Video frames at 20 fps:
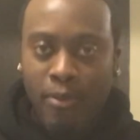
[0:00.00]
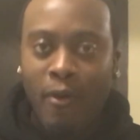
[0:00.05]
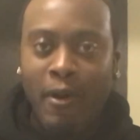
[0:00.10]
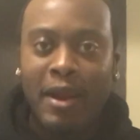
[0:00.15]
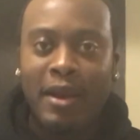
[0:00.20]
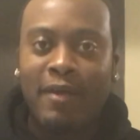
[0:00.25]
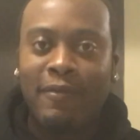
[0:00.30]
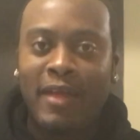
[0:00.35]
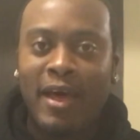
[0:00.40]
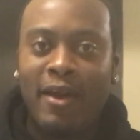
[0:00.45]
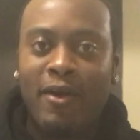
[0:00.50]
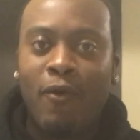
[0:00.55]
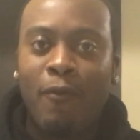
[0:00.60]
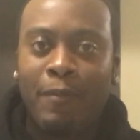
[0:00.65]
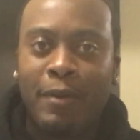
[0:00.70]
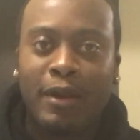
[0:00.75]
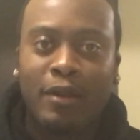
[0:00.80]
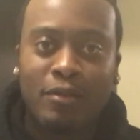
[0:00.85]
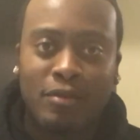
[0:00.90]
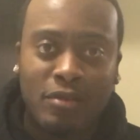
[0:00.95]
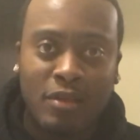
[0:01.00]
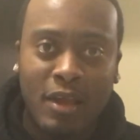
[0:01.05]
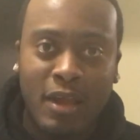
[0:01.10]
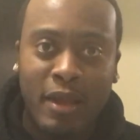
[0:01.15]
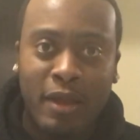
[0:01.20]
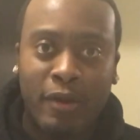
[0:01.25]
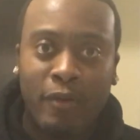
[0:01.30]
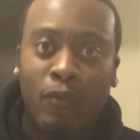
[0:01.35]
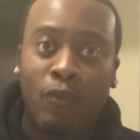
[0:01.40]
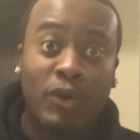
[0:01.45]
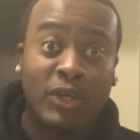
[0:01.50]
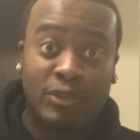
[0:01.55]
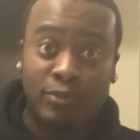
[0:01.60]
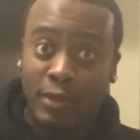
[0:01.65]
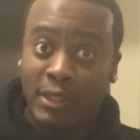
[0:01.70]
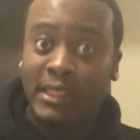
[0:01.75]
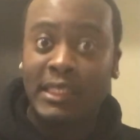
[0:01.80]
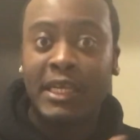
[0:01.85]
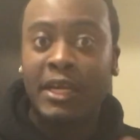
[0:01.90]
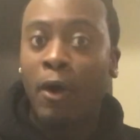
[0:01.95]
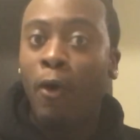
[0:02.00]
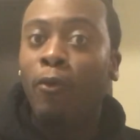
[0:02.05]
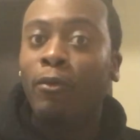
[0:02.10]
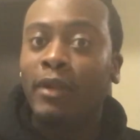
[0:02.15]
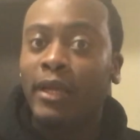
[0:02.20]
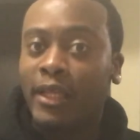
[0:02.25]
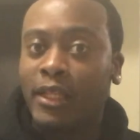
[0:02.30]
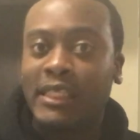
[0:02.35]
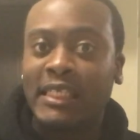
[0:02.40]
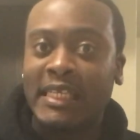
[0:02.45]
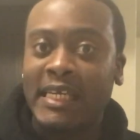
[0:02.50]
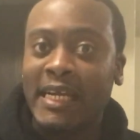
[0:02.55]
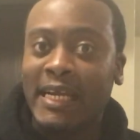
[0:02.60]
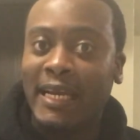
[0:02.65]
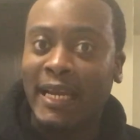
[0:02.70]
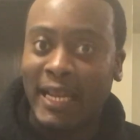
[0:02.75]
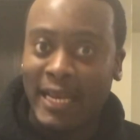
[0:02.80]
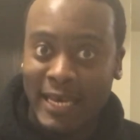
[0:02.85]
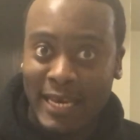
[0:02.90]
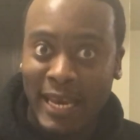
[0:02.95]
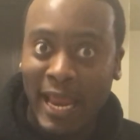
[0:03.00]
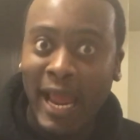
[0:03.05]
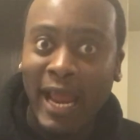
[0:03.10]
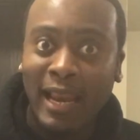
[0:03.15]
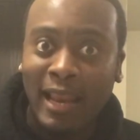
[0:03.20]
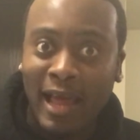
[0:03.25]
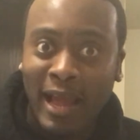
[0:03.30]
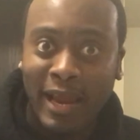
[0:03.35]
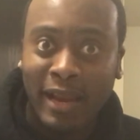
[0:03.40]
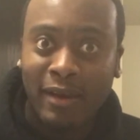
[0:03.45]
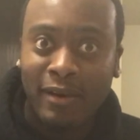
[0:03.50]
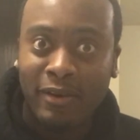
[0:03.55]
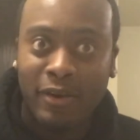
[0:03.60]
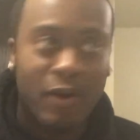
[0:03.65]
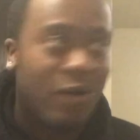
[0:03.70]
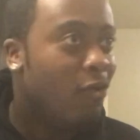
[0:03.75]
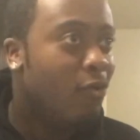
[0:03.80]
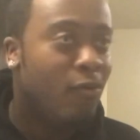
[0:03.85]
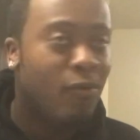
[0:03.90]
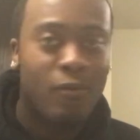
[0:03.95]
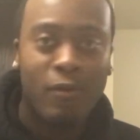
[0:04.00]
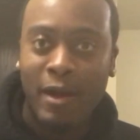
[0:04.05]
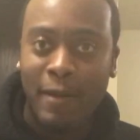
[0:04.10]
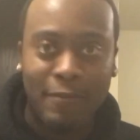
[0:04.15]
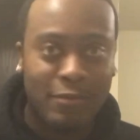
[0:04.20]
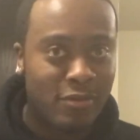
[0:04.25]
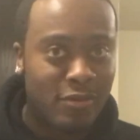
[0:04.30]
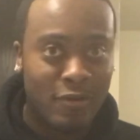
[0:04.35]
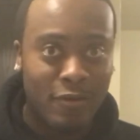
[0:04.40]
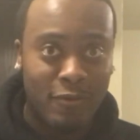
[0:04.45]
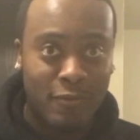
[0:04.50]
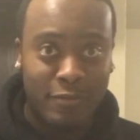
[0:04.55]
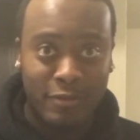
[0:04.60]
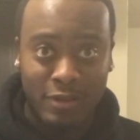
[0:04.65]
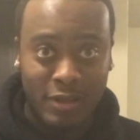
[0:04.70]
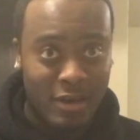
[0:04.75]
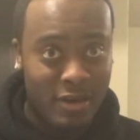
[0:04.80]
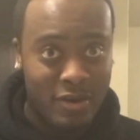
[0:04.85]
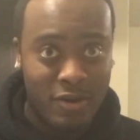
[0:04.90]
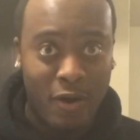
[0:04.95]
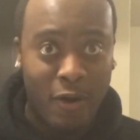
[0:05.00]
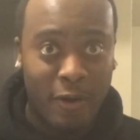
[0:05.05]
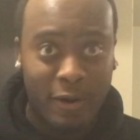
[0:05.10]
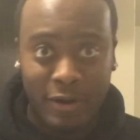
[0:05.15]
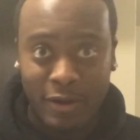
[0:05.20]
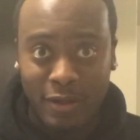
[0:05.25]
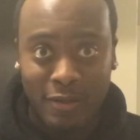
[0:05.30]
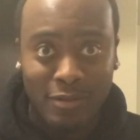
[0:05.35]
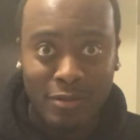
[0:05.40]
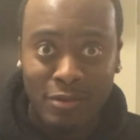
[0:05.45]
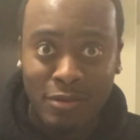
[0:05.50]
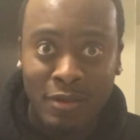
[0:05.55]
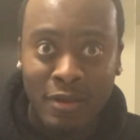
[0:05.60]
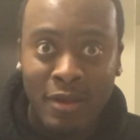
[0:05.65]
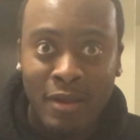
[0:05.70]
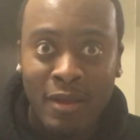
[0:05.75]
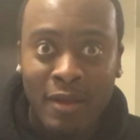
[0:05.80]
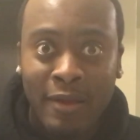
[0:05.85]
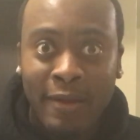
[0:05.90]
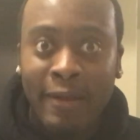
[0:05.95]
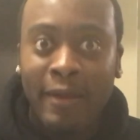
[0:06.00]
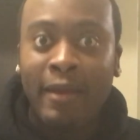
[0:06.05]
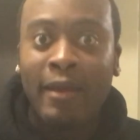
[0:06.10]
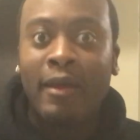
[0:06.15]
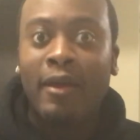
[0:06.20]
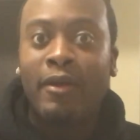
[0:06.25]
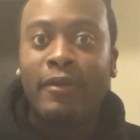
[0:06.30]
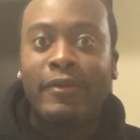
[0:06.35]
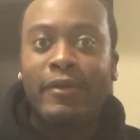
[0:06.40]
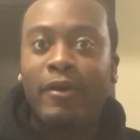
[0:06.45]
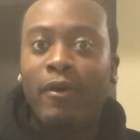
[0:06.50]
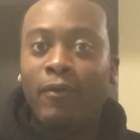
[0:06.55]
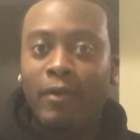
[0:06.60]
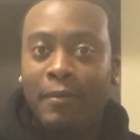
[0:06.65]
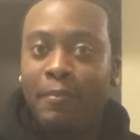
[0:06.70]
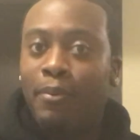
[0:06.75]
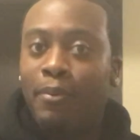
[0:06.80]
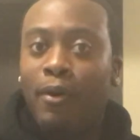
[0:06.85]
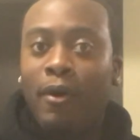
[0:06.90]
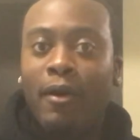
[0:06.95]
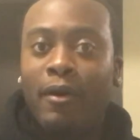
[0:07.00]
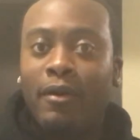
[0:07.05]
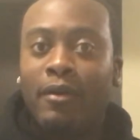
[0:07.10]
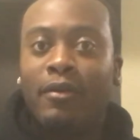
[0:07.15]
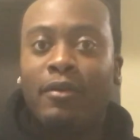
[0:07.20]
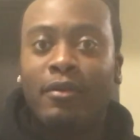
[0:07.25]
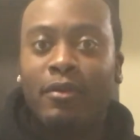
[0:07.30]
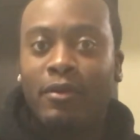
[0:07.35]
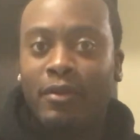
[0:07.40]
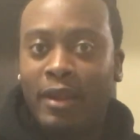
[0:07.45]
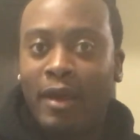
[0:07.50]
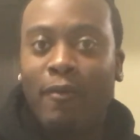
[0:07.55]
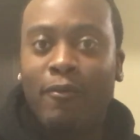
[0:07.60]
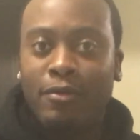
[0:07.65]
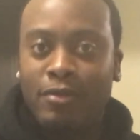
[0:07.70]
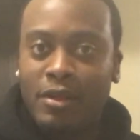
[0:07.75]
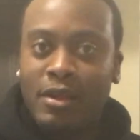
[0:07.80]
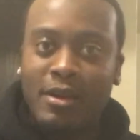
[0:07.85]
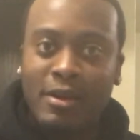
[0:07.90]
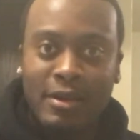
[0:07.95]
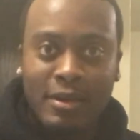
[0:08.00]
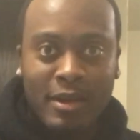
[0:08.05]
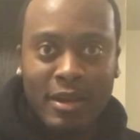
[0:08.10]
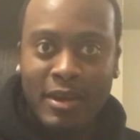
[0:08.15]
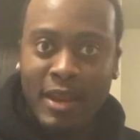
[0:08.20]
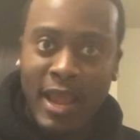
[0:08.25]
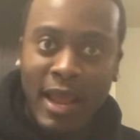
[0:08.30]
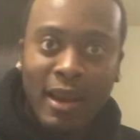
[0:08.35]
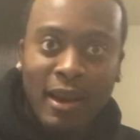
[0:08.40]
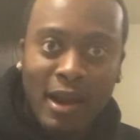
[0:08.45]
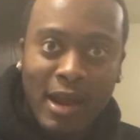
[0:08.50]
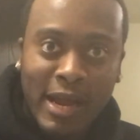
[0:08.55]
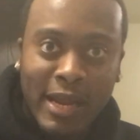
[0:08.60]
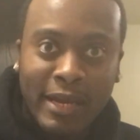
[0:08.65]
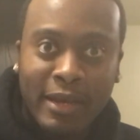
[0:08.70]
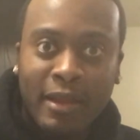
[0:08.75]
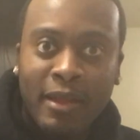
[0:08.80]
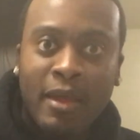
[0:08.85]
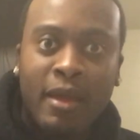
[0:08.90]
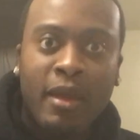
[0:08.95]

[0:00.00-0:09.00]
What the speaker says: point of that opening scene, which was the only scene in daylight, the whole episode was in darkness. The only part that was in the daylight